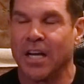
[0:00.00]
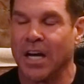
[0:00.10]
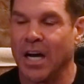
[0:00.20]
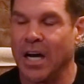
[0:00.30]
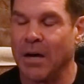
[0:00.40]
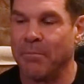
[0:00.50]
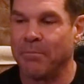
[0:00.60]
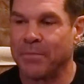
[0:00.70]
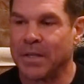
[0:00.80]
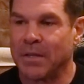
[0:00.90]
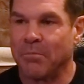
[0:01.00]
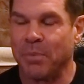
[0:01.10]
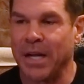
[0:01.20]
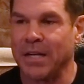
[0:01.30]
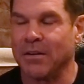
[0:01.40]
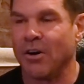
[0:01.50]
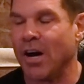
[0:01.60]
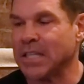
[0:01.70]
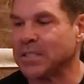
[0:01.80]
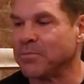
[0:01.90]
Um, but
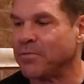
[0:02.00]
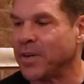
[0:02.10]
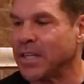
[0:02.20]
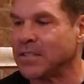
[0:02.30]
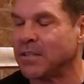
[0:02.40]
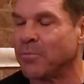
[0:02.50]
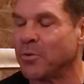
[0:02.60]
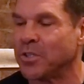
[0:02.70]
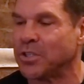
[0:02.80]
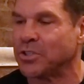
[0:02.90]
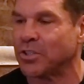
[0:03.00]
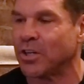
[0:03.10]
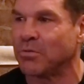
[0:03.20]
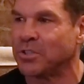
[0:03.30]
awesome fight. Tell me what you saw.